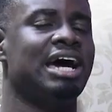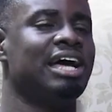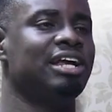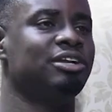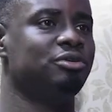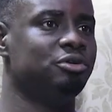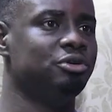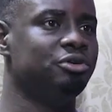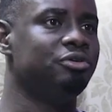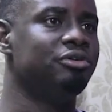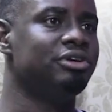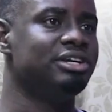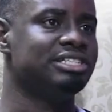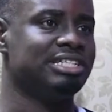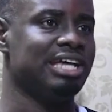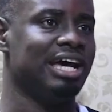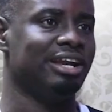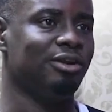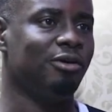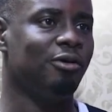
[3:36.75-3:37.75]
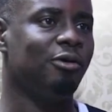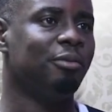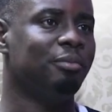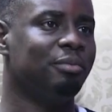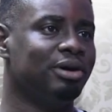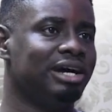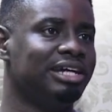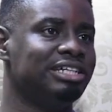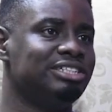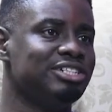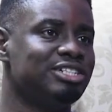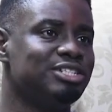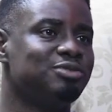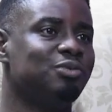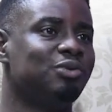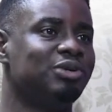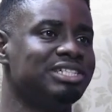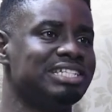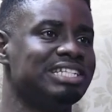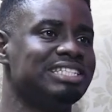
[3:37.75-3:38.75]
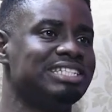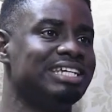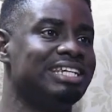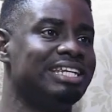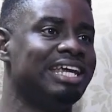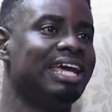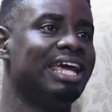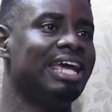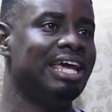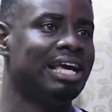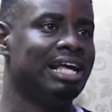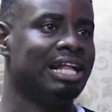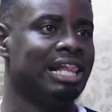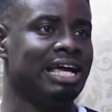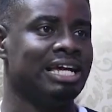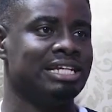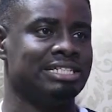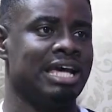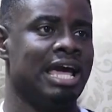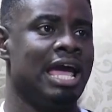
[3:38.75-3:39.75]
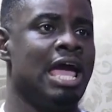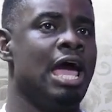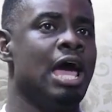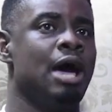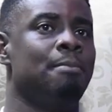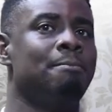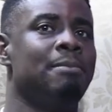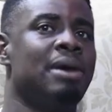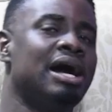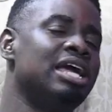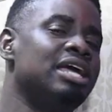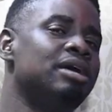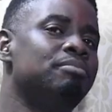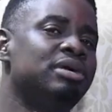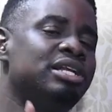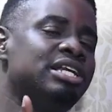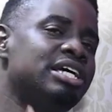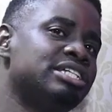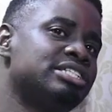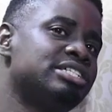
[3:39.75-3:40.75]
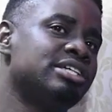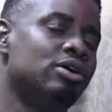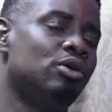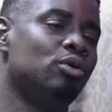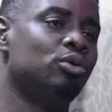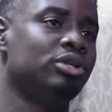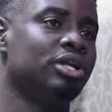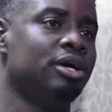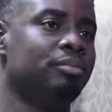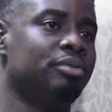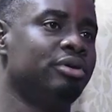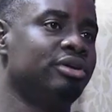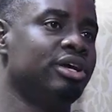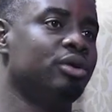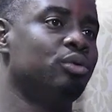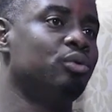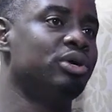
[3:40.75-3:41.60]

I had good grades and all, but I just mm-hmm. wasn't in the A class. My immediate older brother,